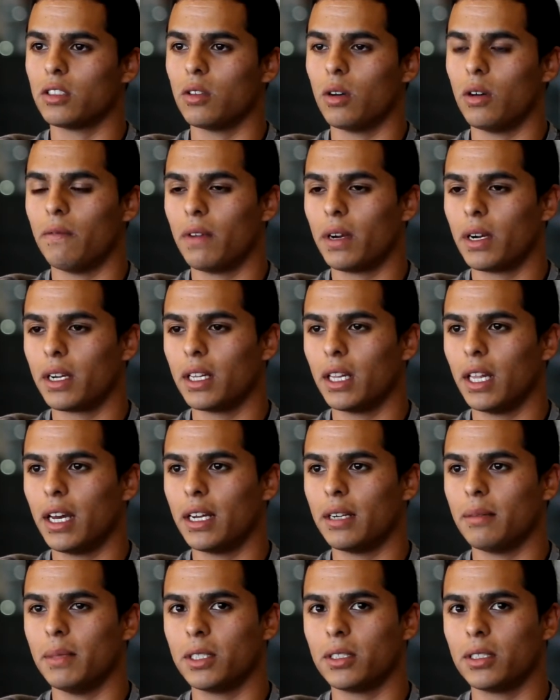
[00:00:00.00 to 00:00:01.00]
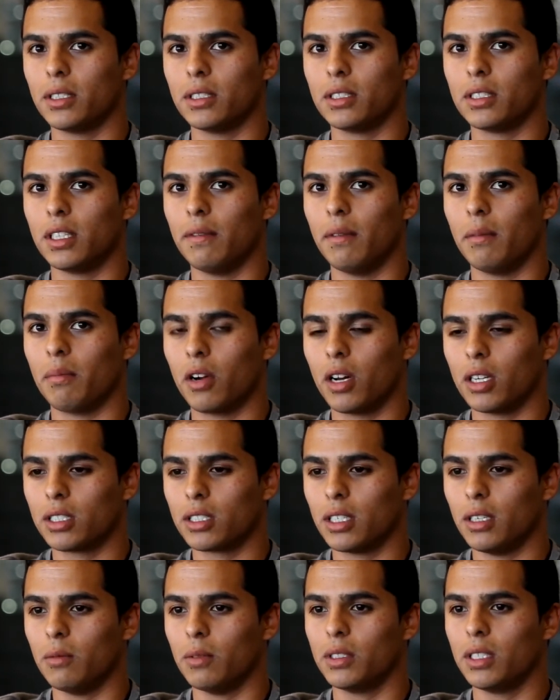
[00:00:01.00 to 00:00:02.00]
So I'm very glad Mr. Stephen
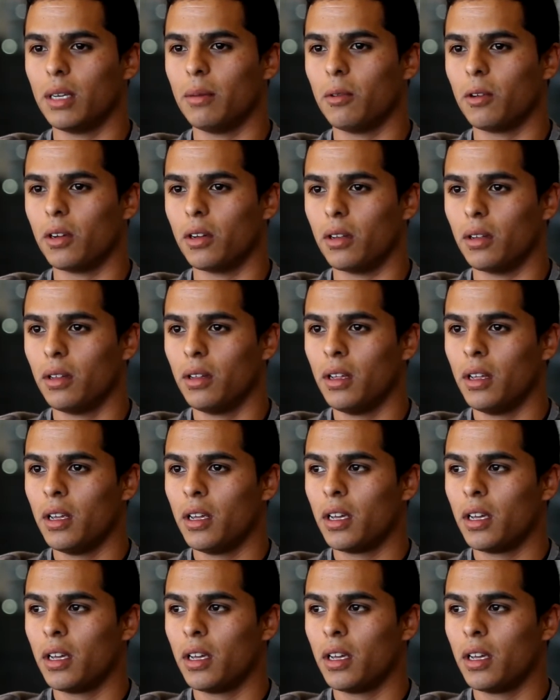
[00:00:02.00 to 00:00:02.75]
Brodsky was able to